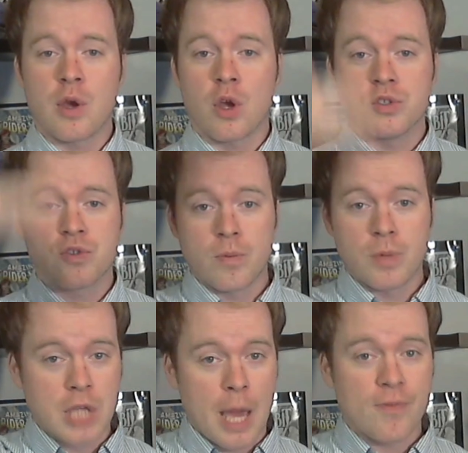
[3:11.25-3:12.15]
goes from the
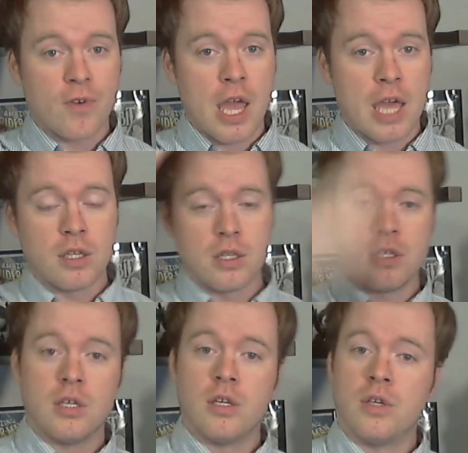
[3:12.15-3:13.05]
top of her head
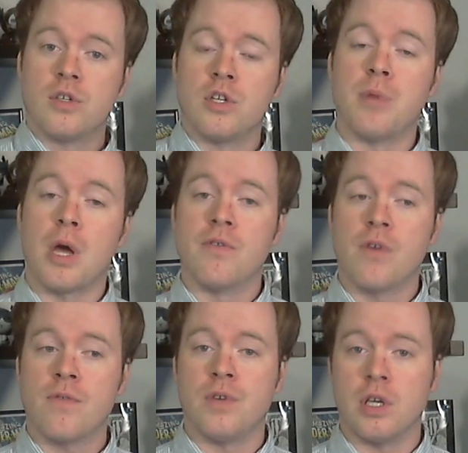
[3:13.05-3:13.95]
to the bottom of her
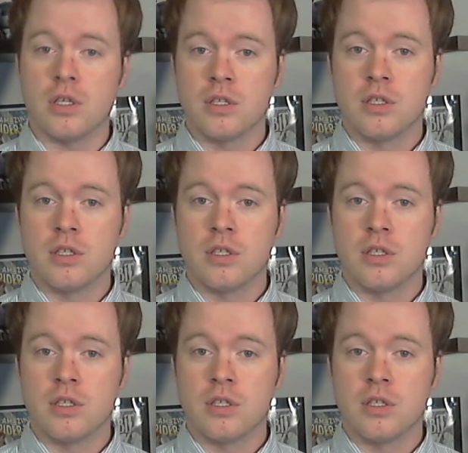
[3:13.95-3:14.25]
foot